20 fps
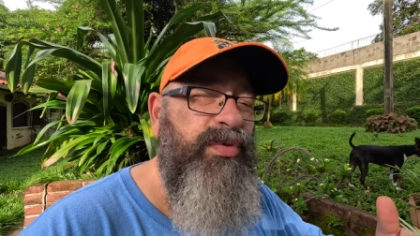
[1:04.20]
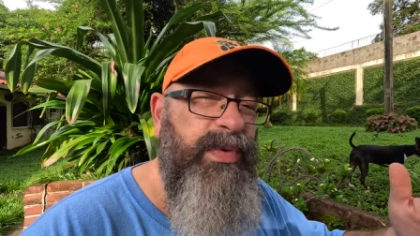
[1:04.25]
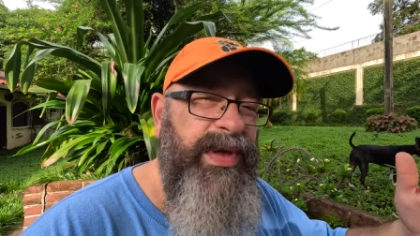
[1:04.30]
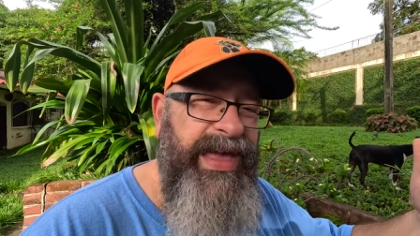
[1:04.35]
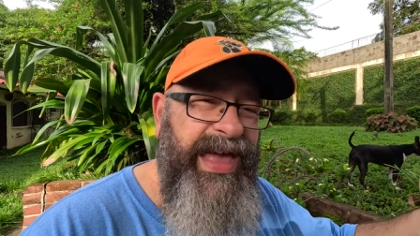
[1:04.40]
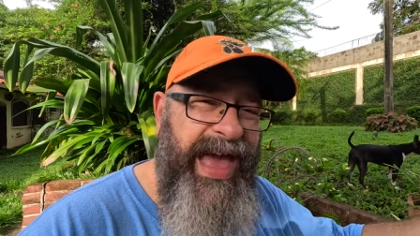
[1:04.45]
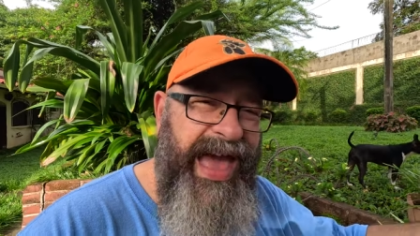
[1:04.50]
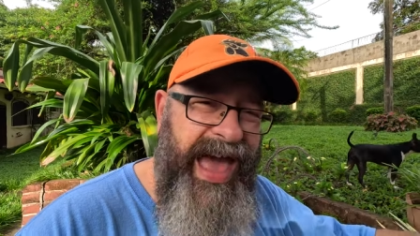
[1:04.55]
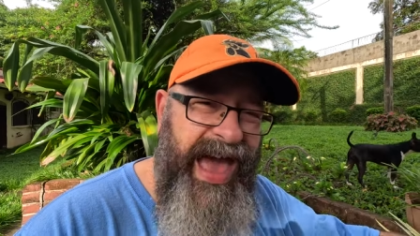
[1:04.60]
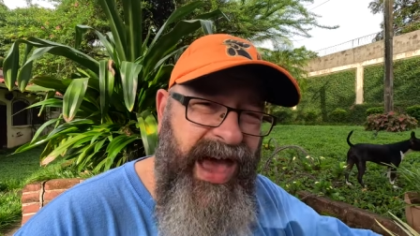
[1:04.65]
the
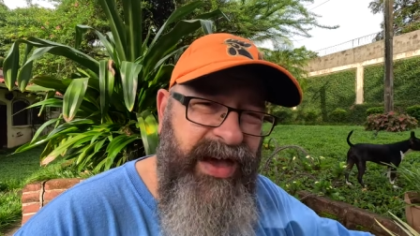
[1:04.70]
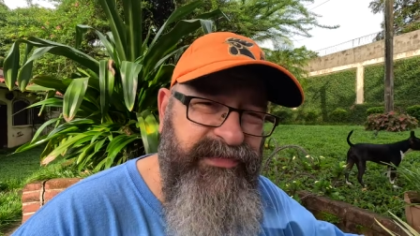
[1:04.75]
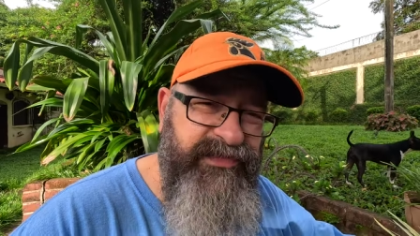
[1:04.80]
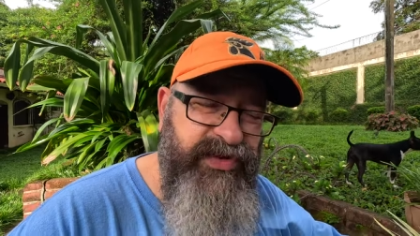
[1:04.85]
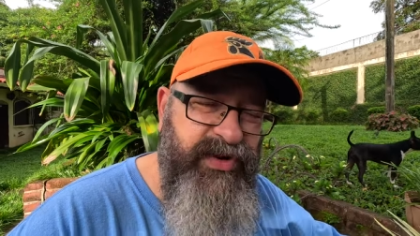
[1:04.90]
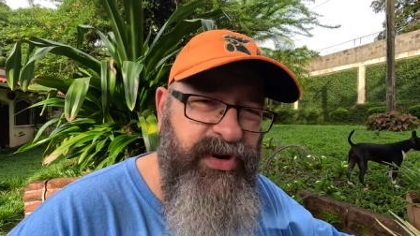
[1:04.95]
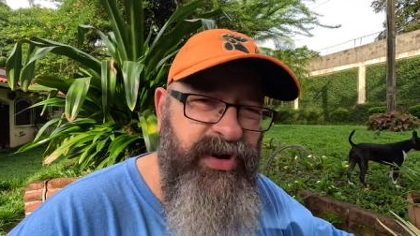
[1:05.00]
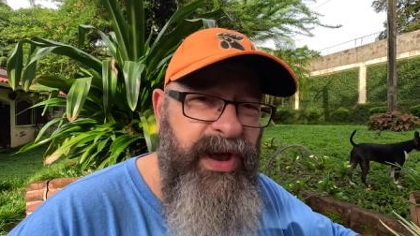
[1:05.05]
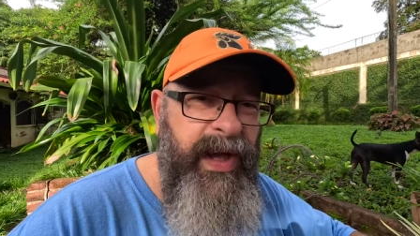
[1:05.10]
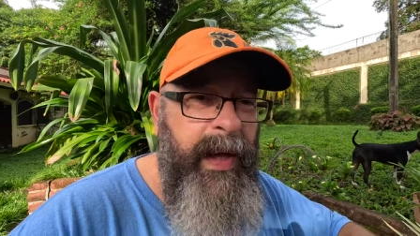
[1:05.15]
week
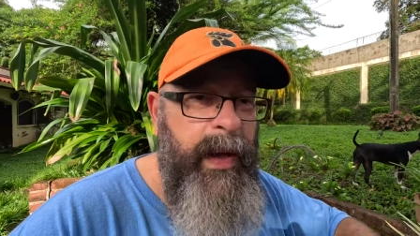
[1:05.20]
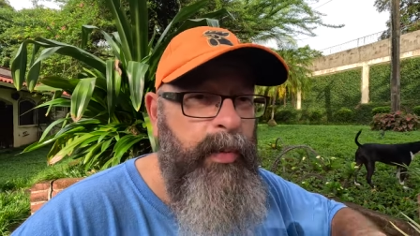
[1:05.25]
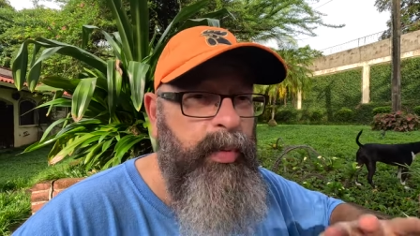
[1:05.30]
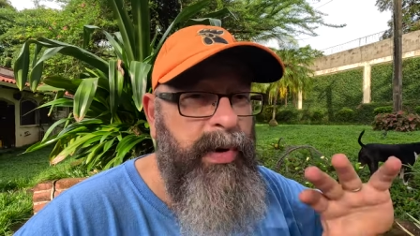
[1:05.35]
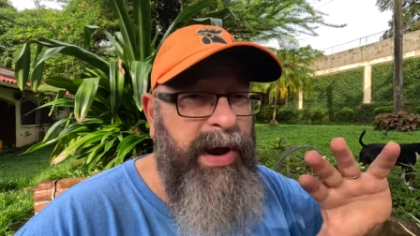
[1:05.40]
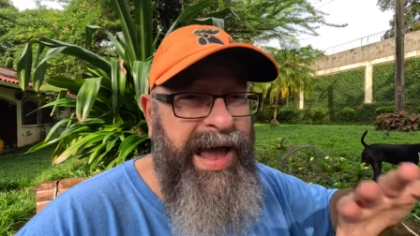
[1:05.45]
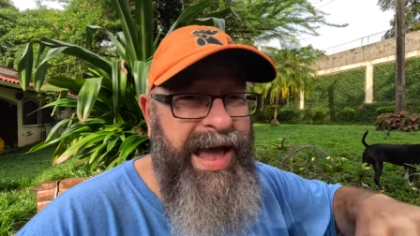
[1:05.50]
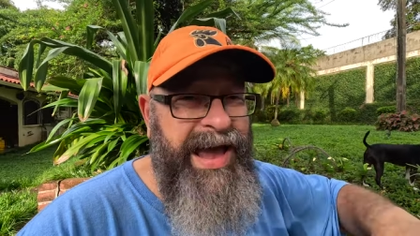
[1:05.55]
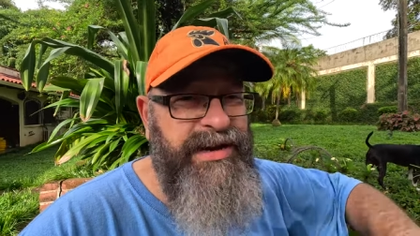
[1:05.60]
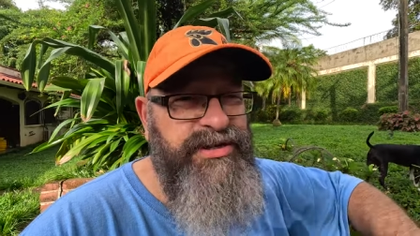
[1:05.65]
after.
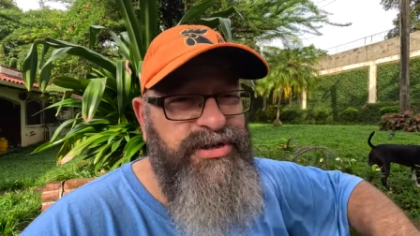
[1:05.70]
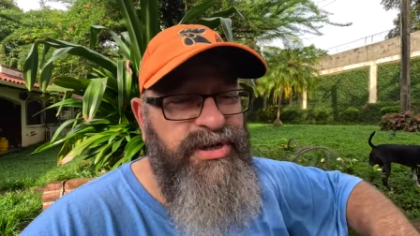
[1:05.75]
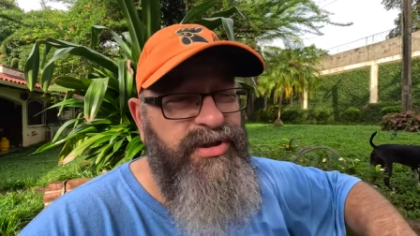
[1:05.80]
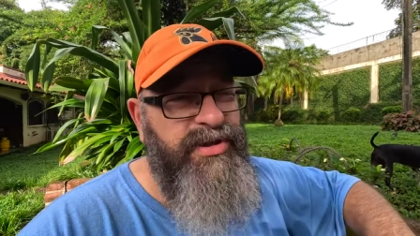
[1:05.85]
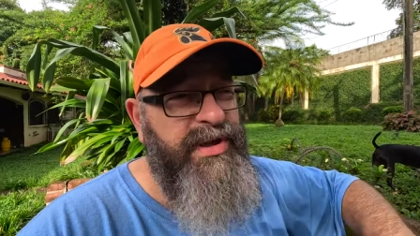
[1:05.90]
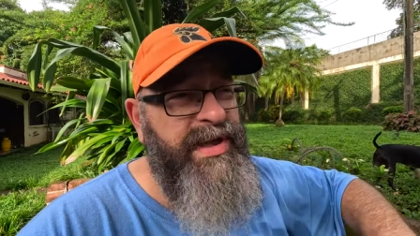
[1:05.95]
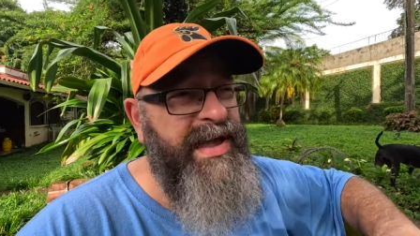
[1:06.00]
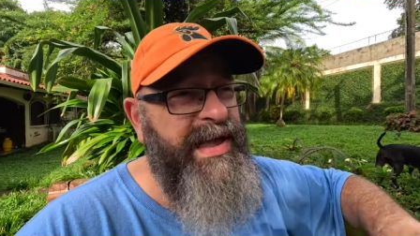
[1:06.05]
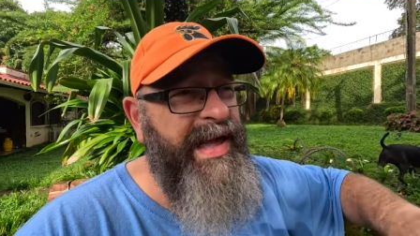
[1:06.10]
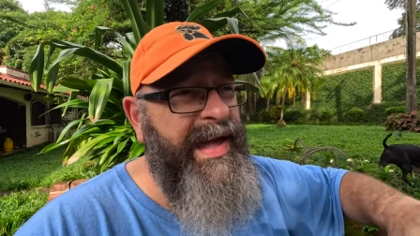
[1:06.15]
We're actually
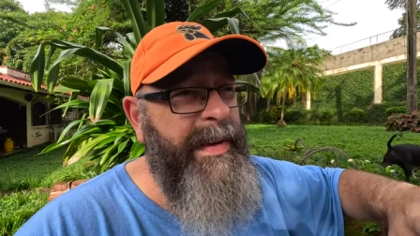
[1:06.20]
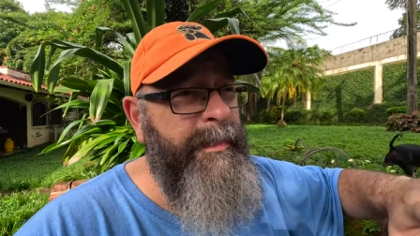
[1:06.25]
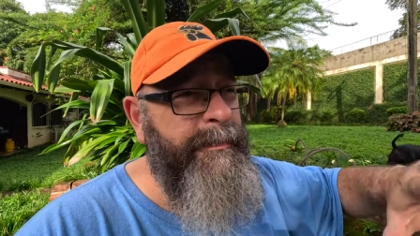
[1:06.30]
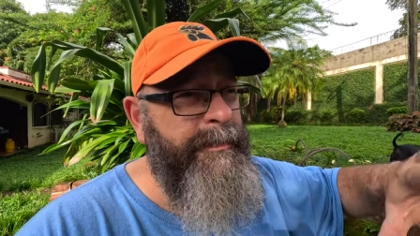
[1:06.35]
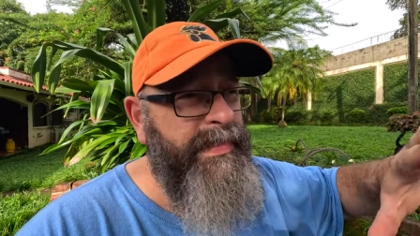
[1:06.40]
looking at